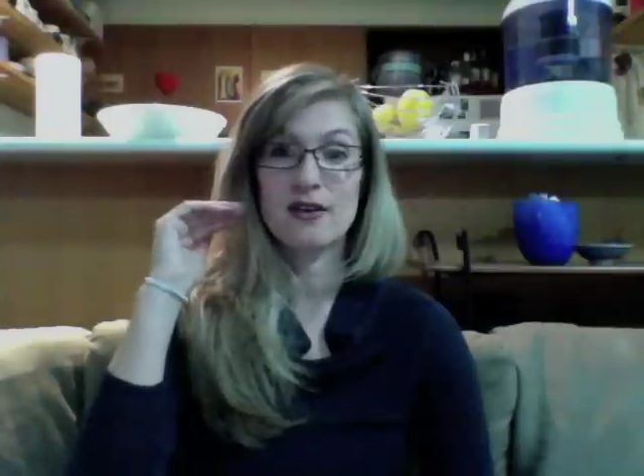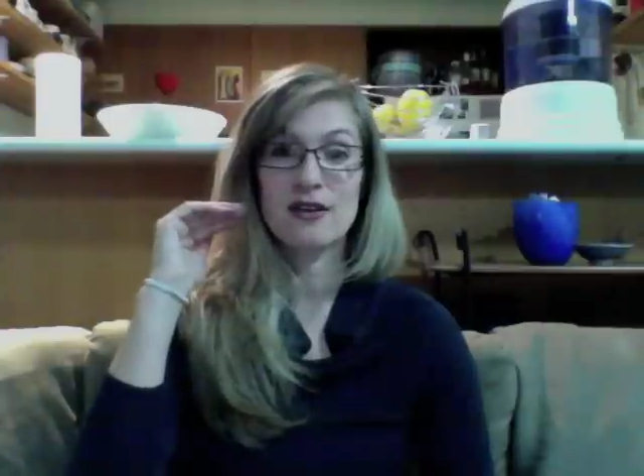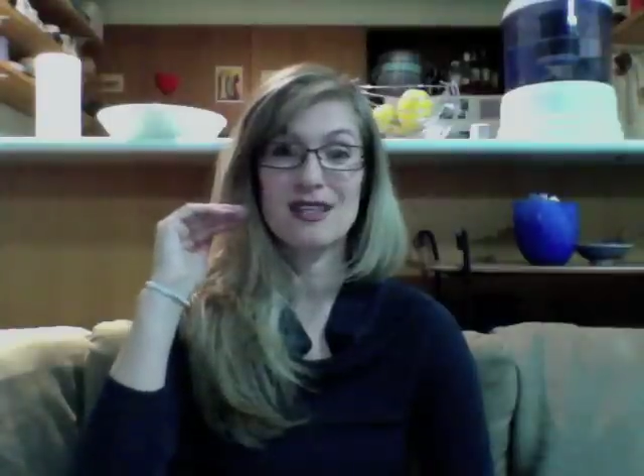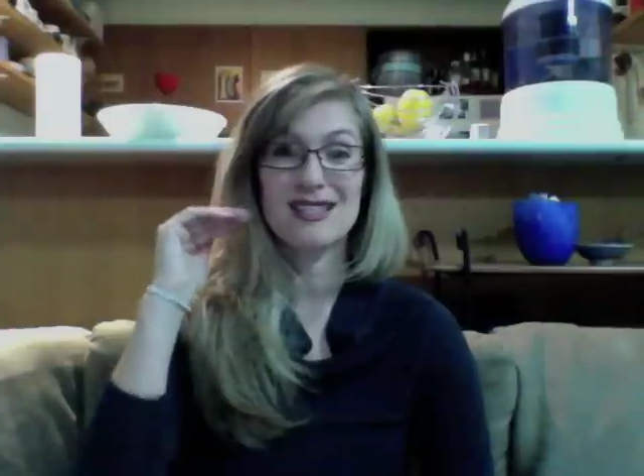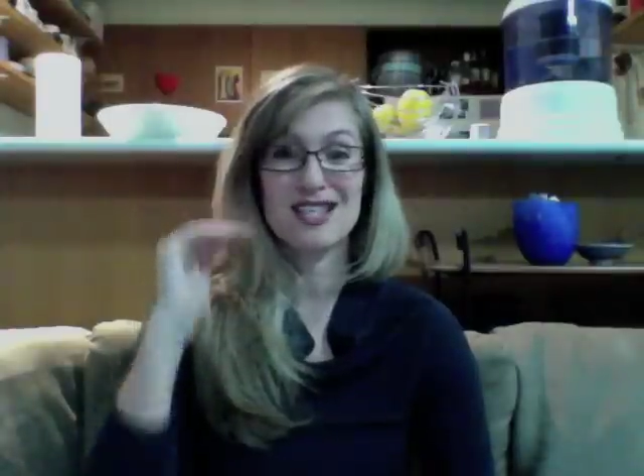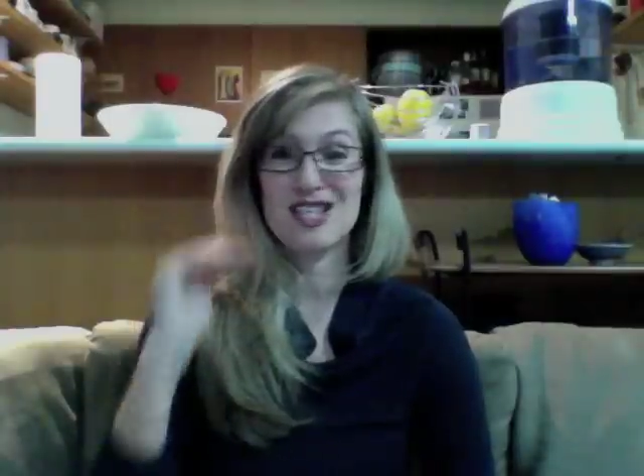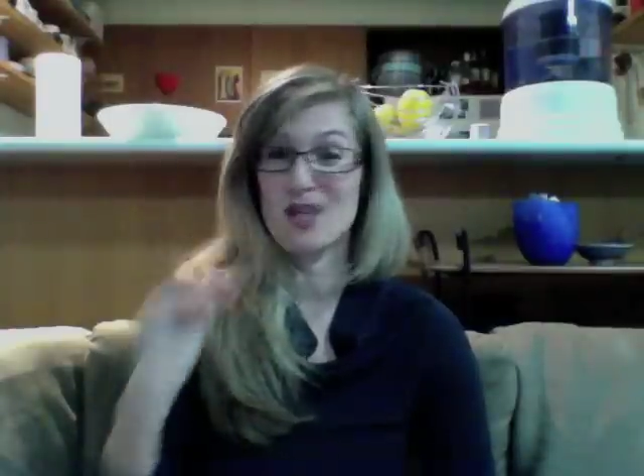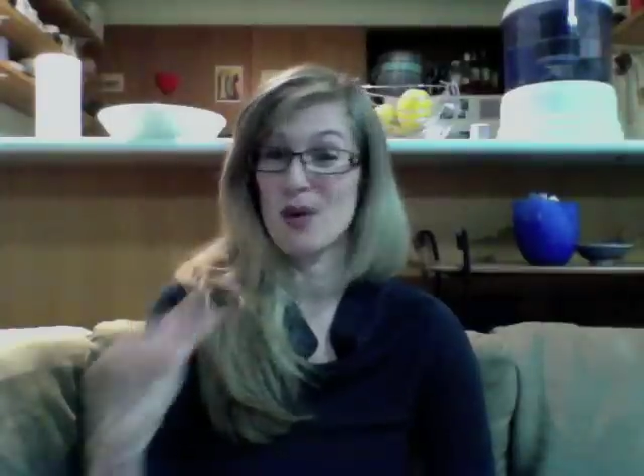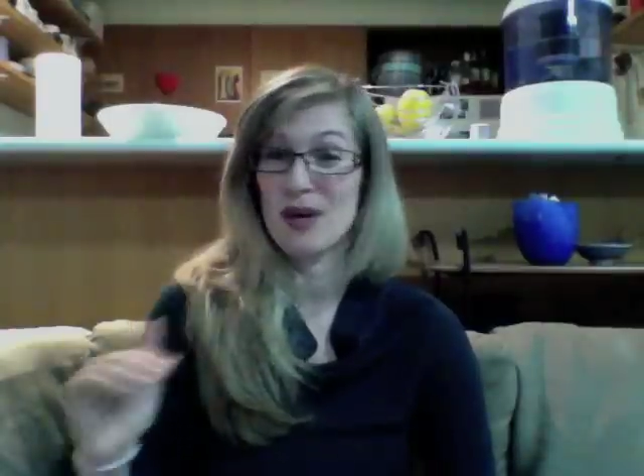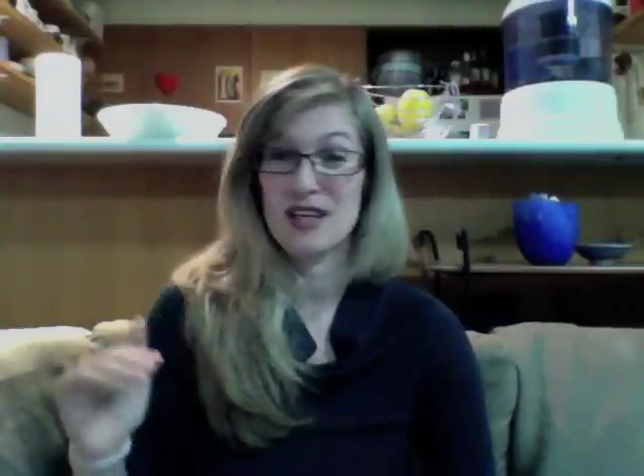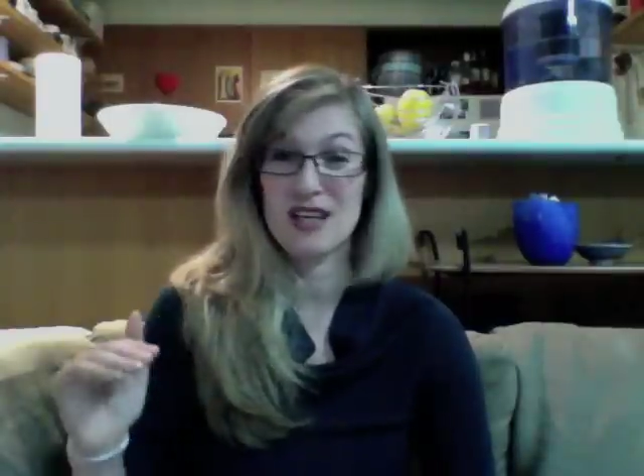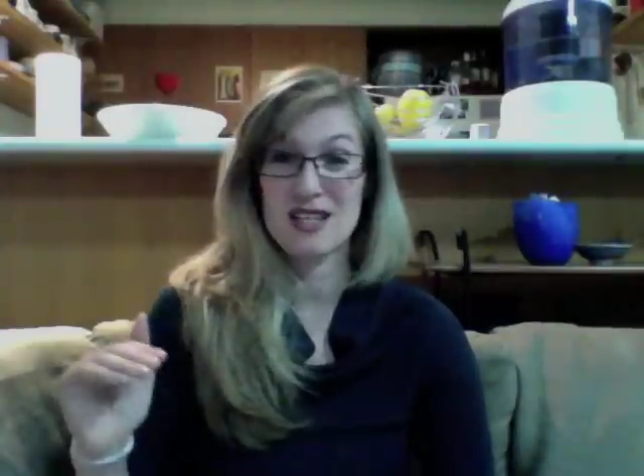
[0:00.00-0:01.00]
It's actually
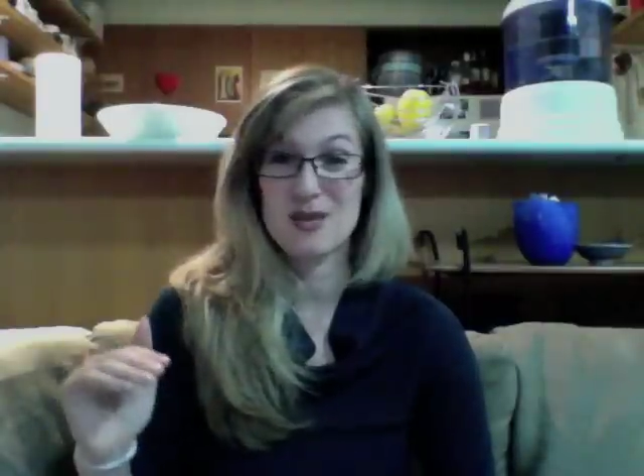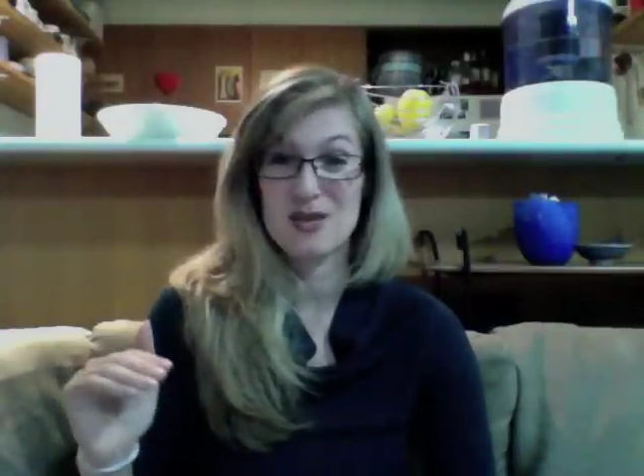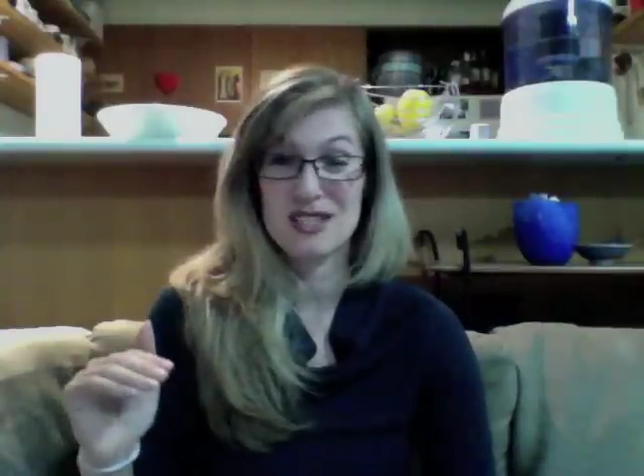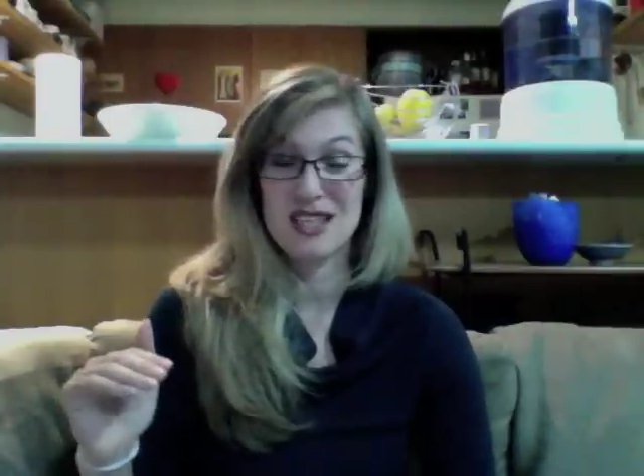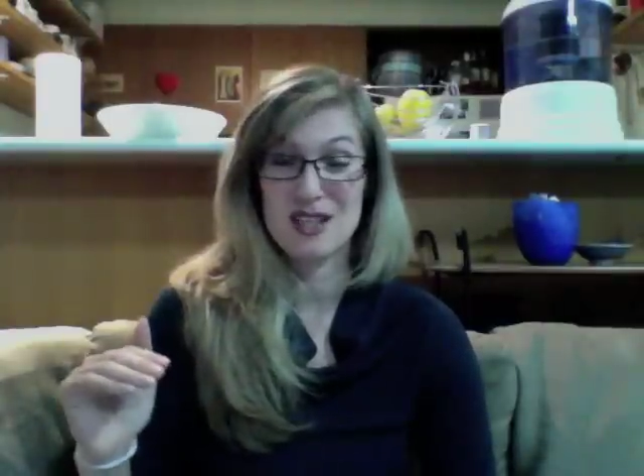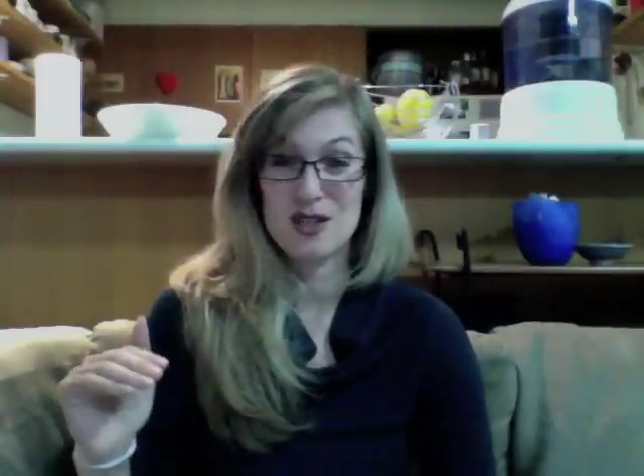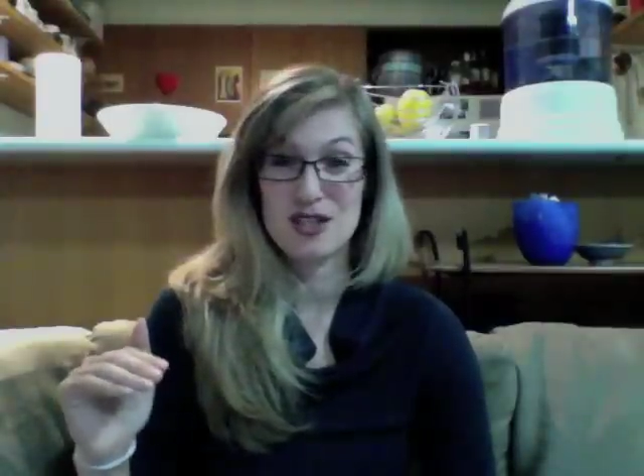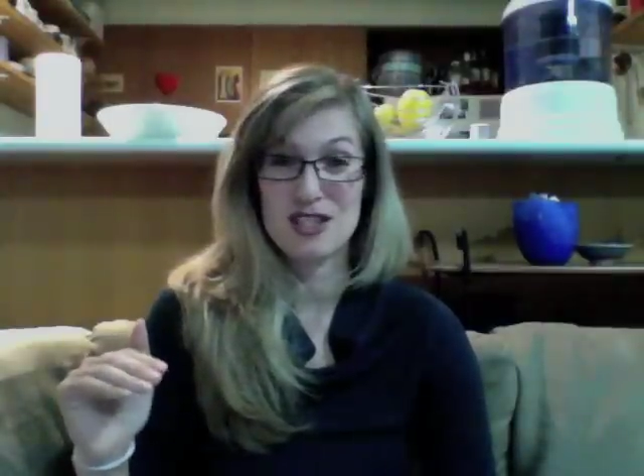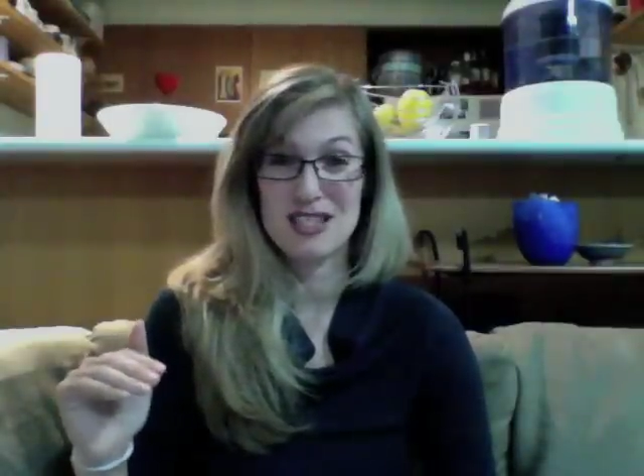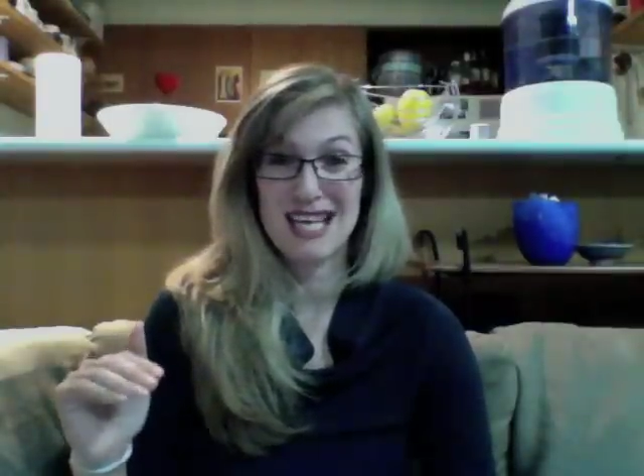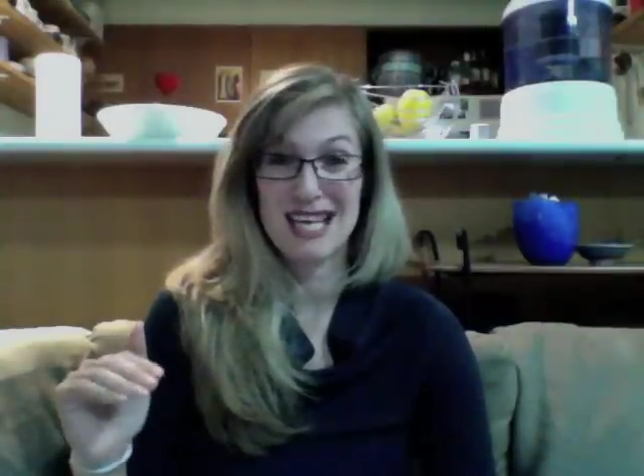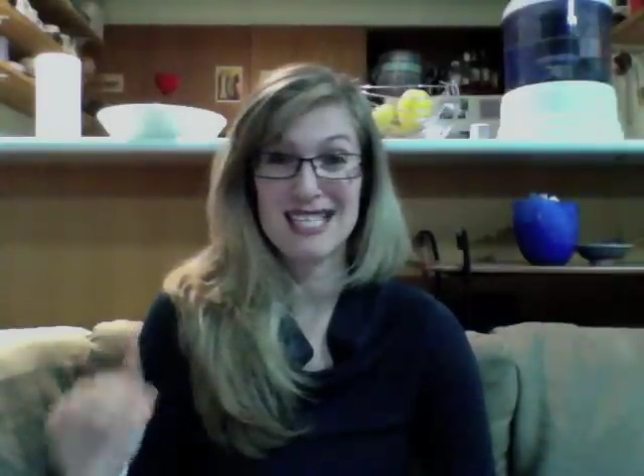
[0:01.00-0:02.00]
quite nice once you get used to the
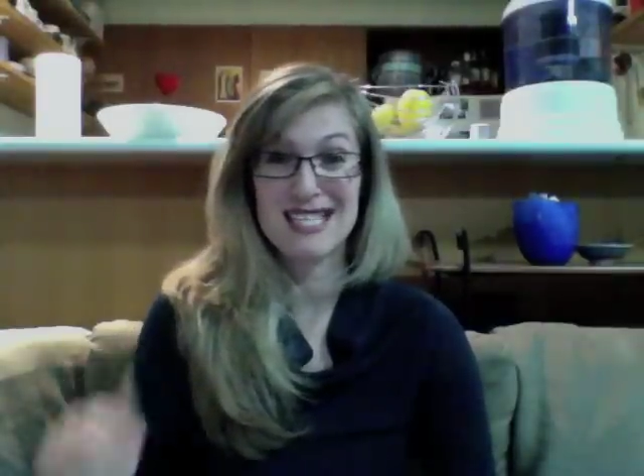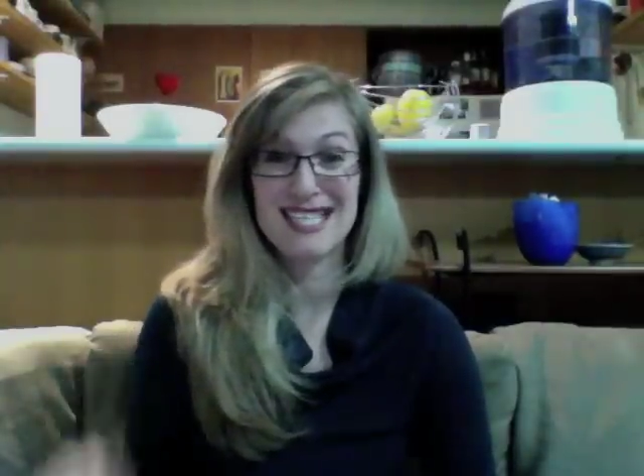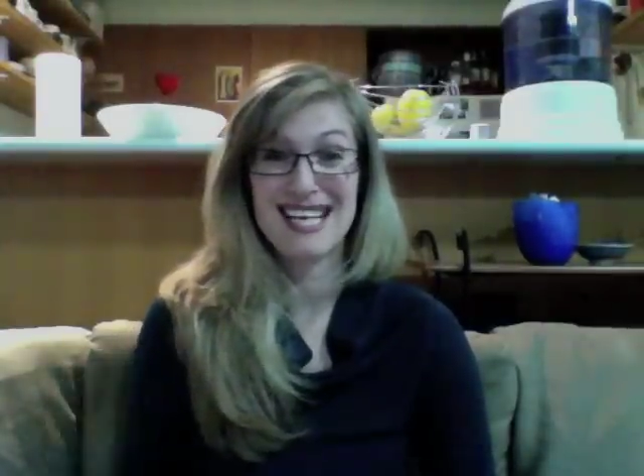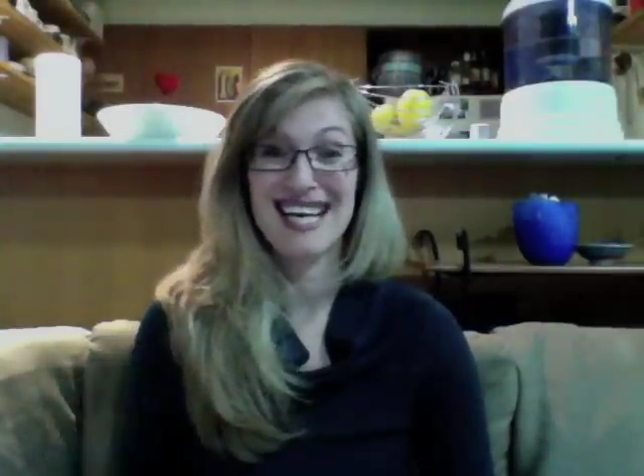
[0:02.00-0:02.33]
taste.